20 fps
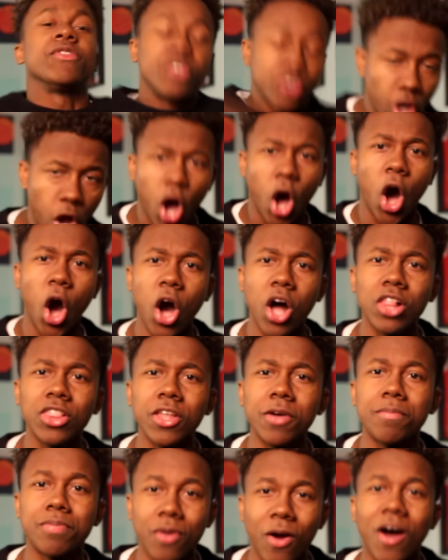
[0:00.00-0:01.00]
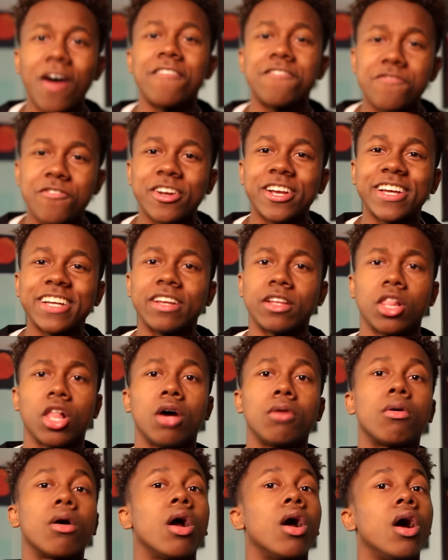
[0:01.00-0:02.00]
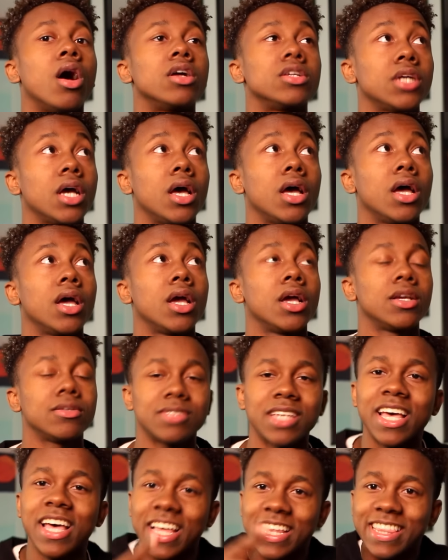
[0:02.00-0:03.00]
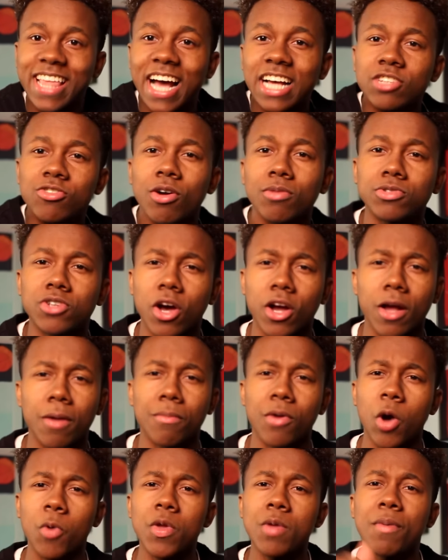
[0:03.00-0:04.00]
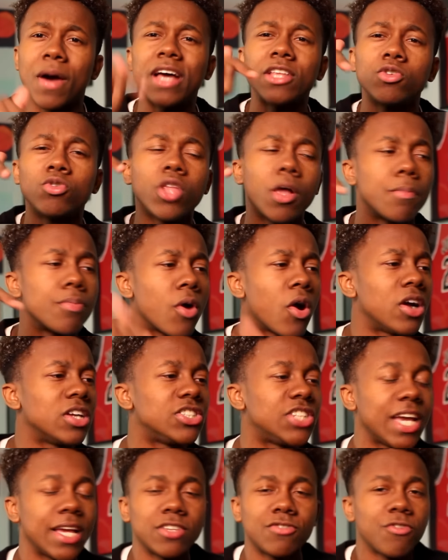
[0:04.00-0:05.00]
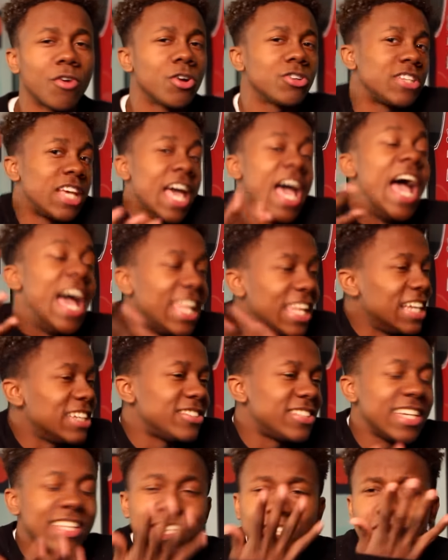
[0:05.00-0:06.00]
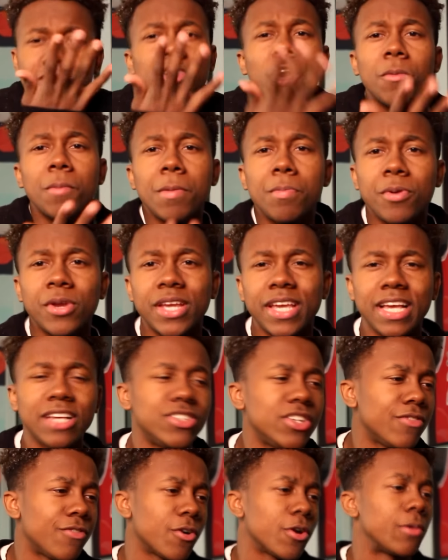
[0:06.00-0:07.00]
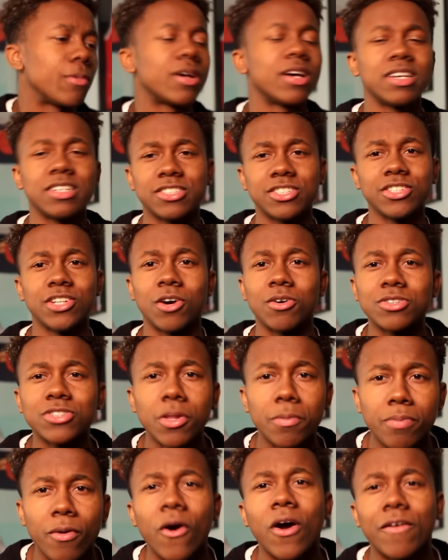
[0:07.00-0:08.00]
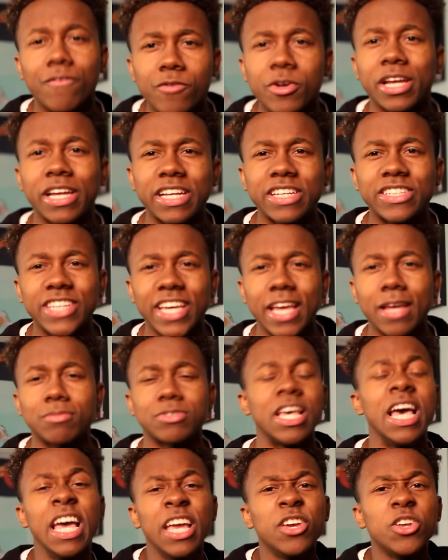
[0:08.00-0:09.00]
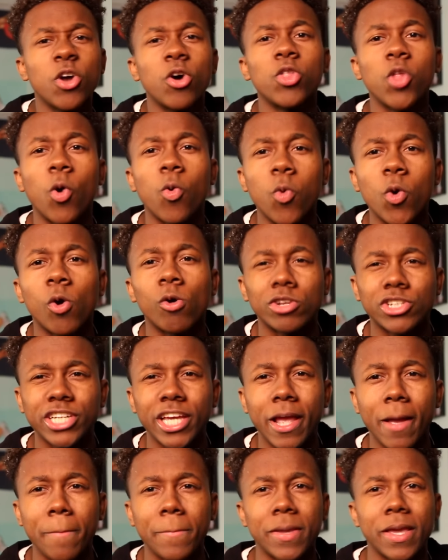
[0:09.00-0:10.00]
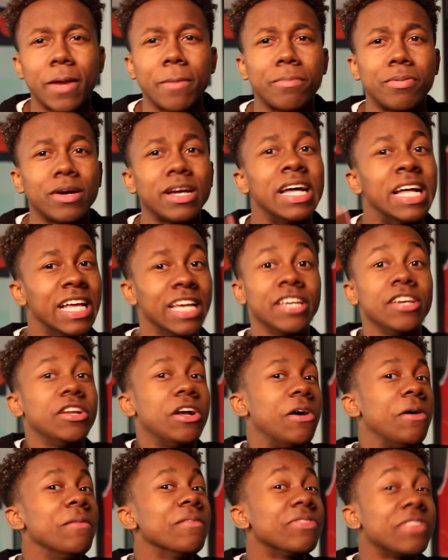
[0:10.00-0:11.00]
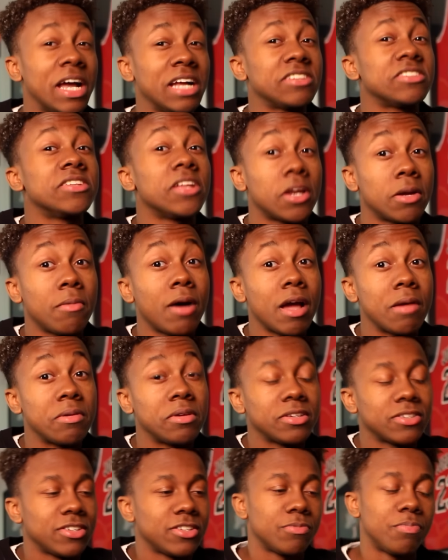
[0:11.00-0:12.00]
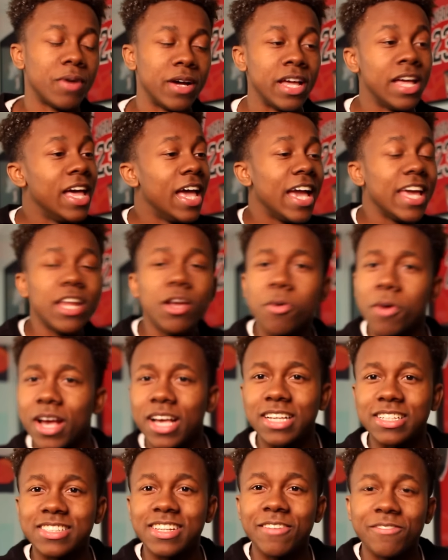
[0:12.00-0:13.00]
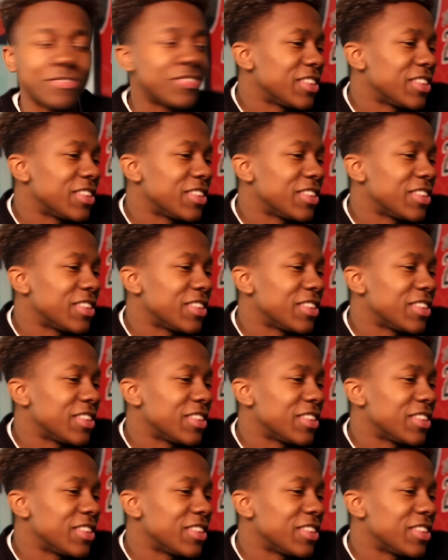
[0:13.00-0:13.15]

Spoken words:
y'all, LeBron James. That's what I'm talking about. We about to do LeBron James first. And let's see. This is going to be pretty easy for him because, you know, it's LeBron freaking James. You know, the world champion. But, you know, that's none of my business. But anyways,